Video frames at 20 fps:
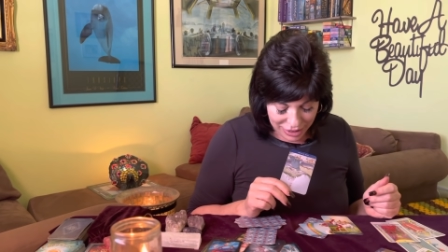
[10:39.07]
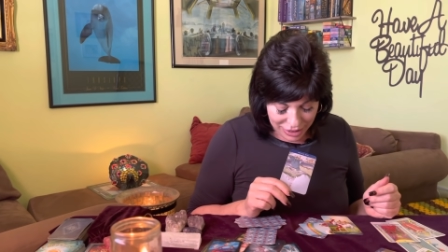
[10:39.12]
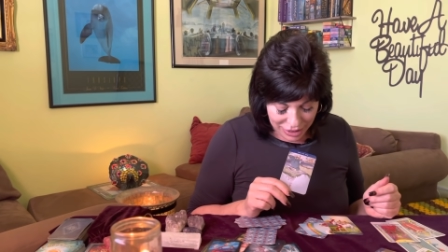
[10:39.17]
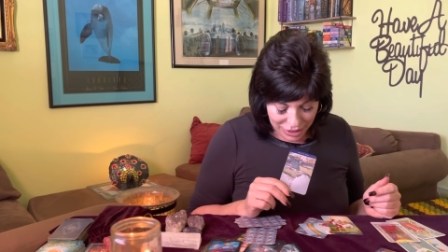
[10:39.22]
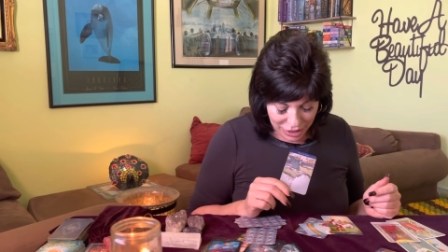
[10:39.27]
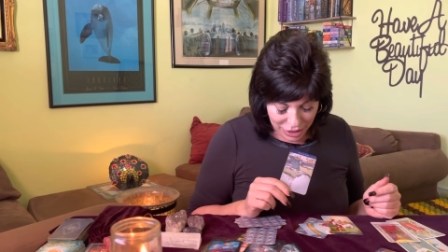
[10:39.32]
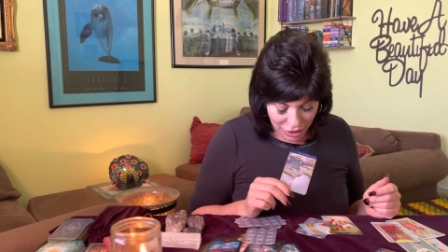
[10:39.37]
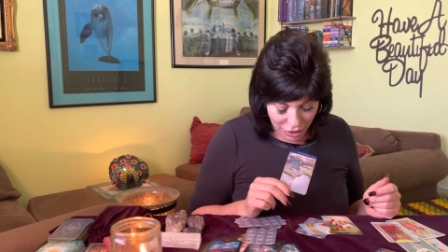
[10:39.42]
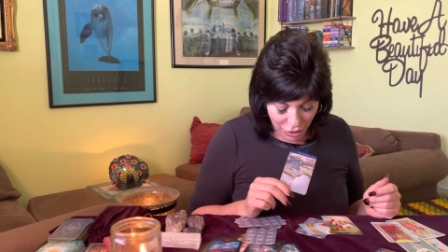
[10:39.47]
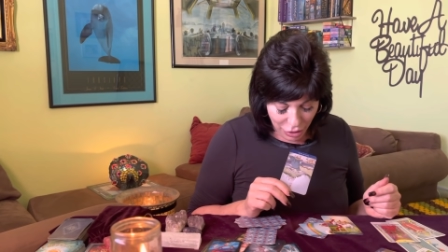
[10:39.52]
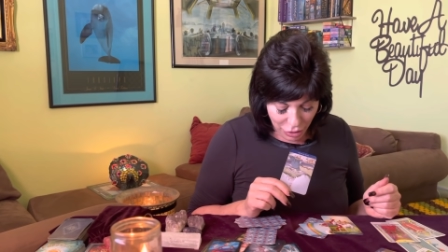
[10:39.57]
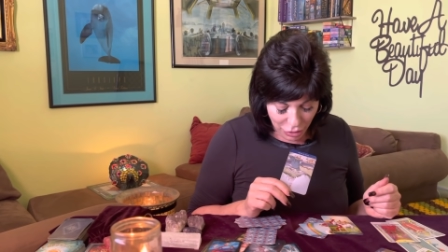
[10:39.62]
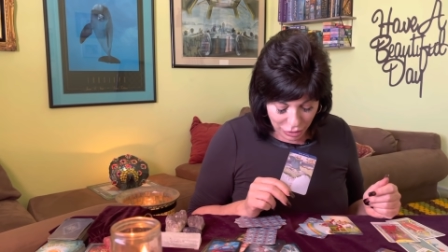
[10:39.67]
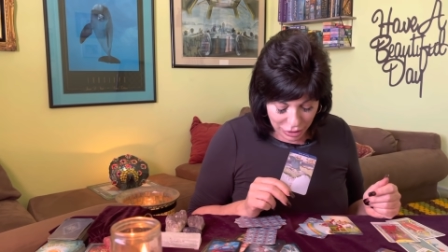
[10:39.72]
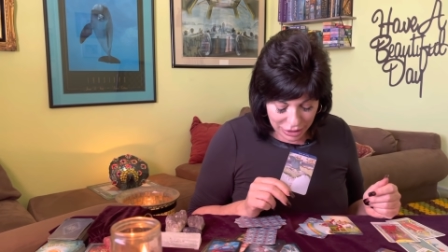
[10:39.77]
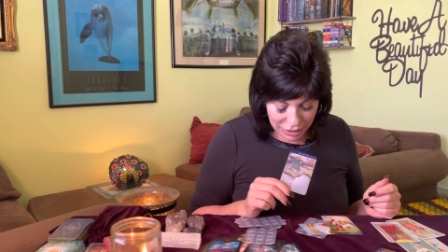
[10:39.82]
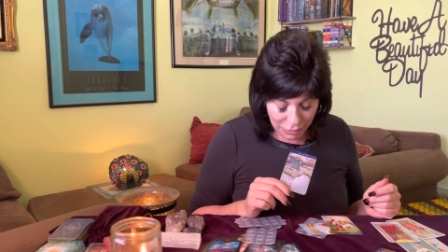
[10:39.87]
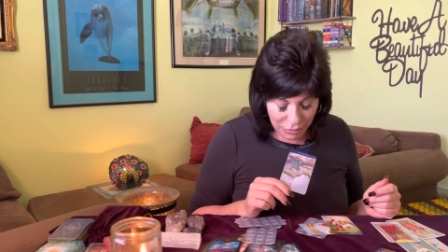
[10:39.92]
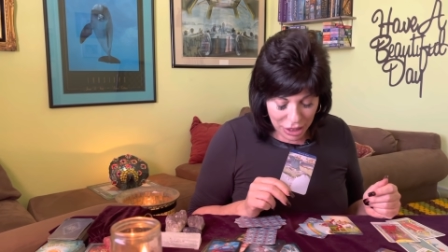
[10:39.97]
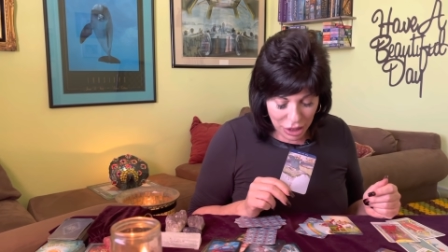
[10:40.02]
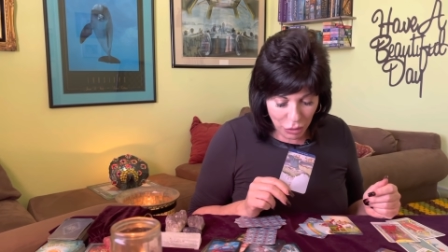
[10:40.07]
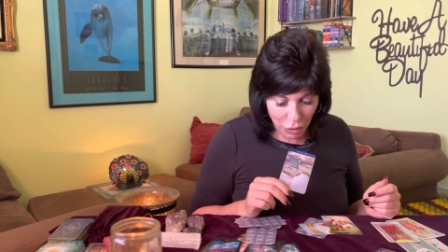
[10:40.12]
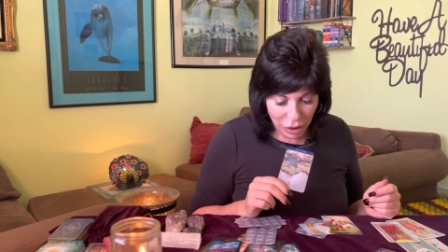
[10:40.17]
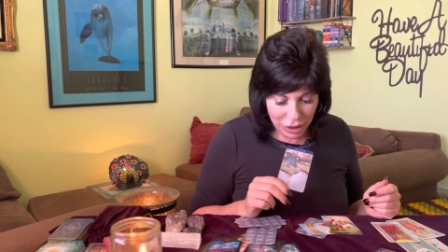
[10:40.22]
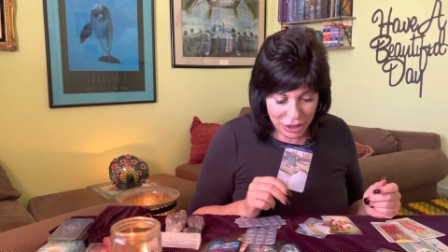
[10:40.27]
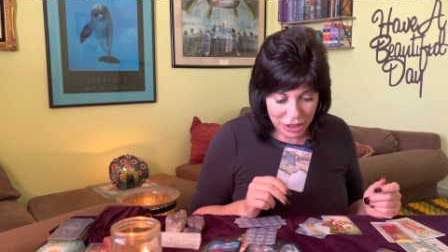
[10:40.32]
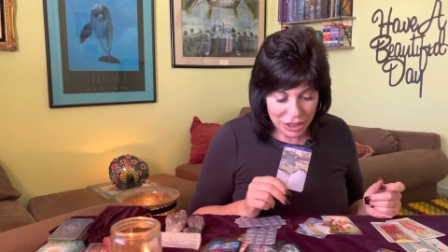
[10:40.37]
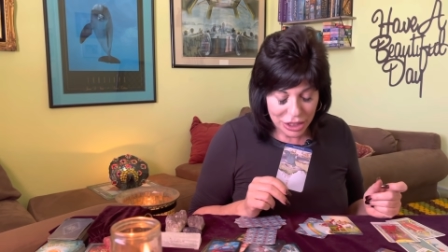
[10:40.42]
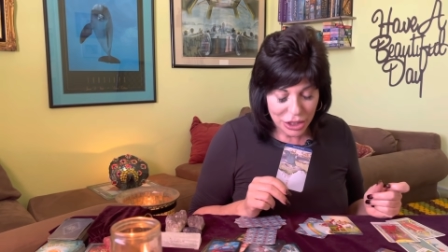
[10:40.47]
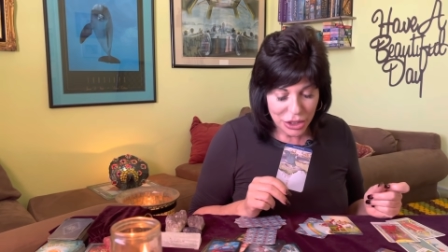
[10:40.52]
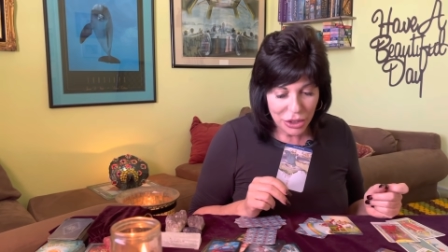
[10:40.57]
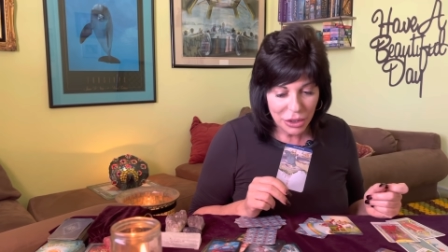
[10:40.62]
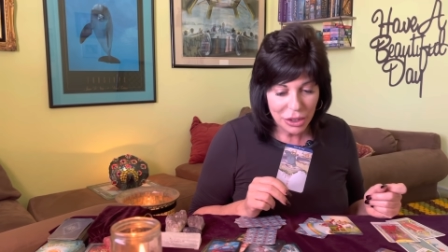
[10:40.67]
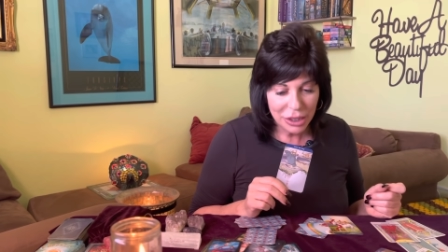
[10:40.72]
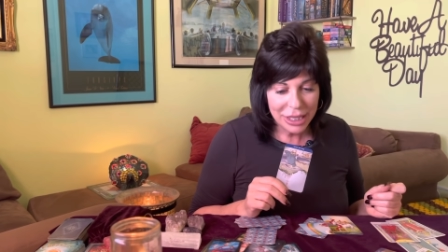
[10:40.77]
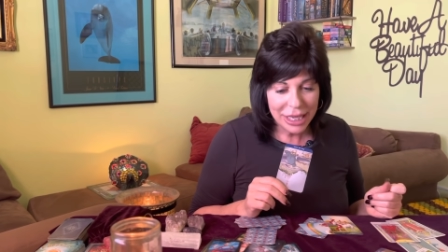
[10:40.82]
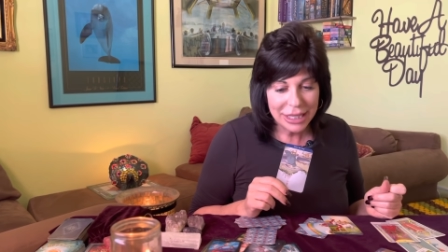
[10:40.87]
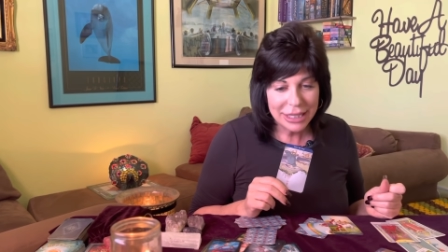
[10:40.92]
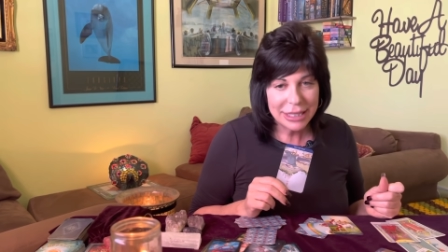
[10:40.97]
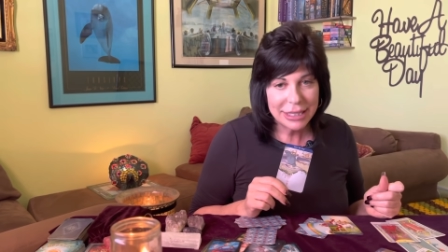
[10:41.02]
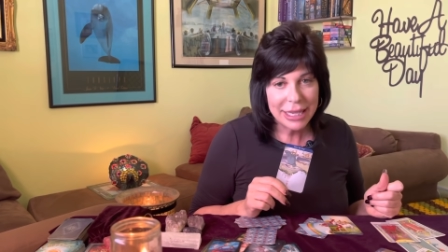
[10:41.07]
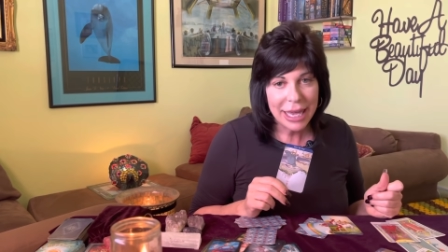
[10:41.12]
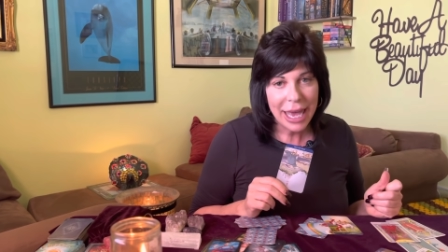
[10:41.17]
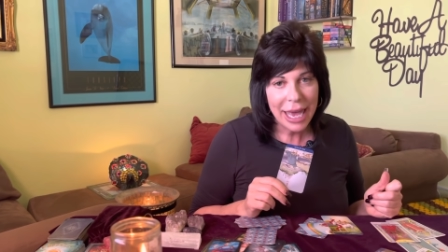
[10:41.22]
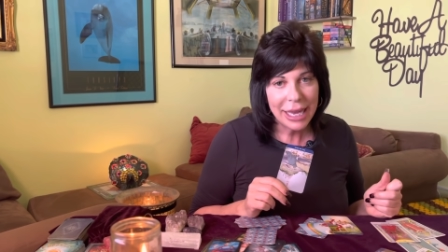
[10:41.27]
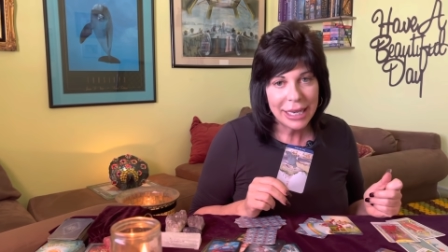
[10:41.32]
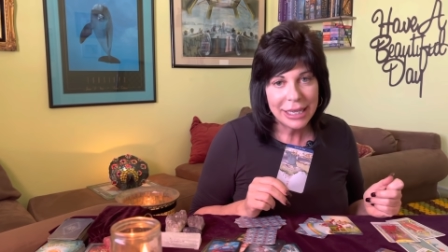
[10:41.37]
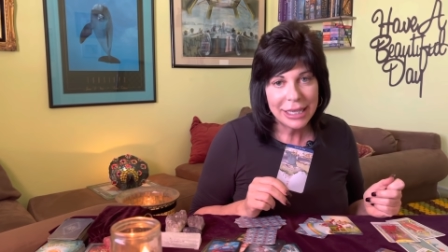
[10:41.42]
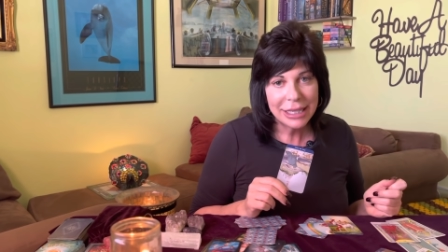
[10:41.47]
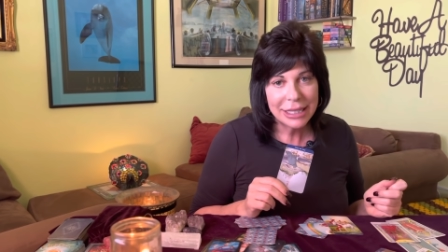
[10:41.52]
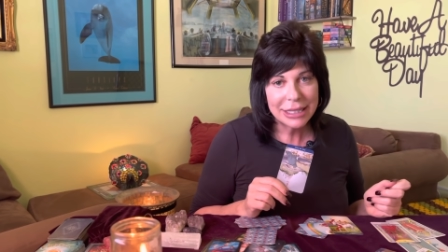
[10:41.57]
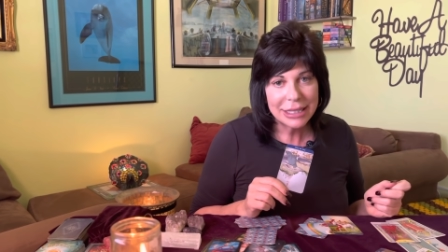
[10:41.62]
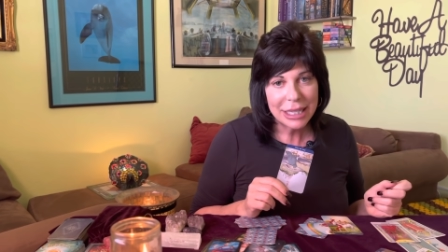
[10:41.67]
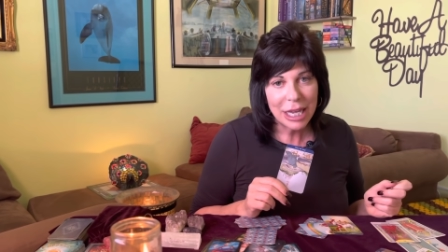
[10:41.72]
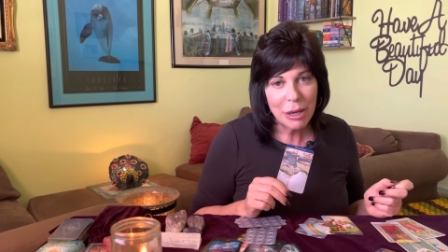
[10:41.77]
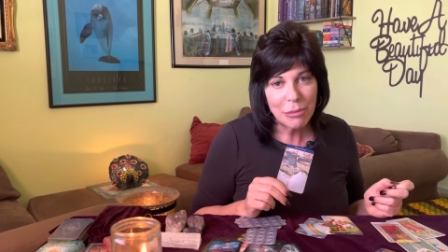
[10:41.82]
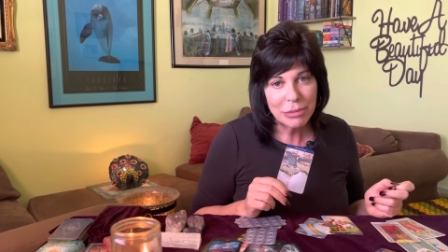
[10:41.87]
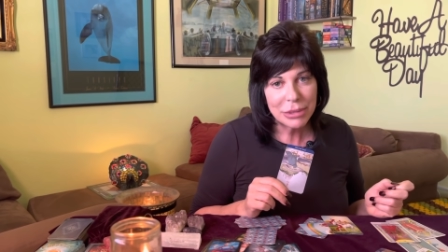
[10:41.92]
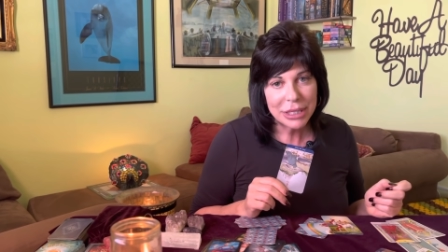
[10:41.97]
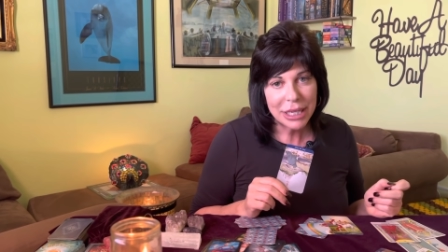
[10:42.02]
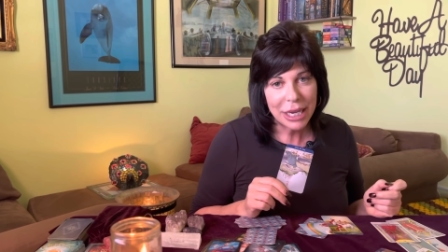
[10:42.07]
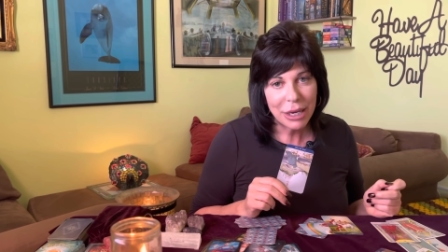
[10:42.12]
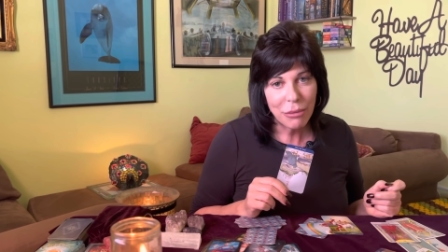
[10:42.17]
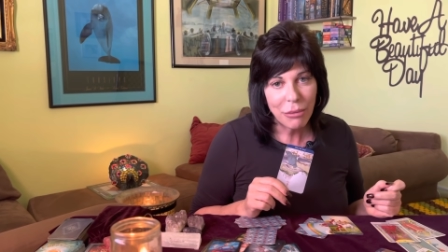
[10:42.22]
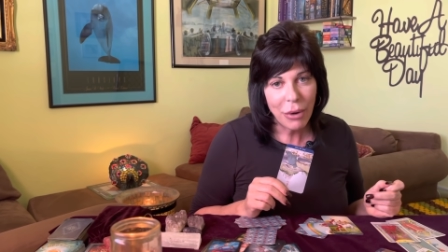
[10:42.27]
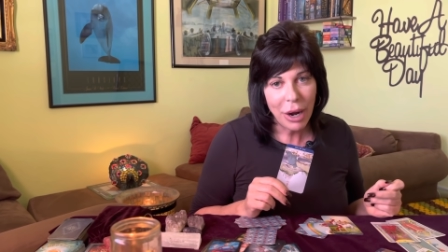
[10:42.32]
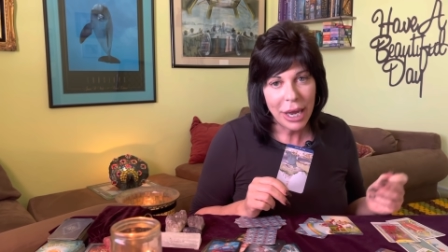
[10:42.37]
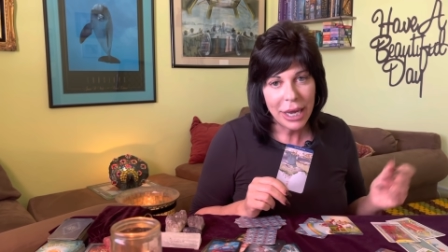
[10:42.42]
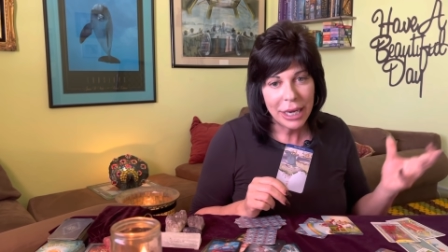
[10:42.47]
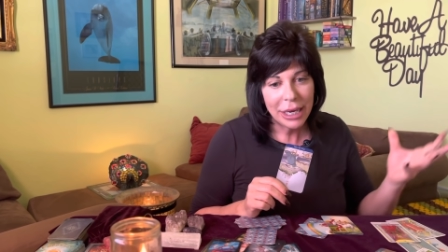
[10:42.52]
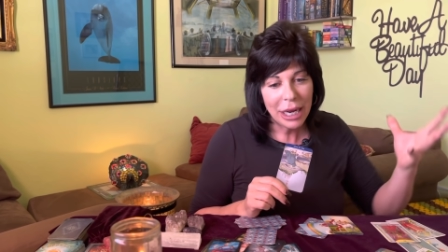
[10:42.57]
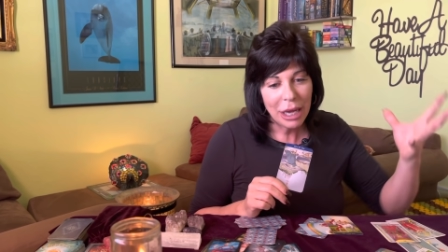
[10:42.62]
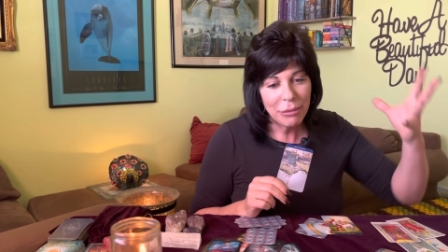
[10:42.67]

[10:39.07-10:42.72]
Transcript: You know, somebody wants to turn that sadness upside right.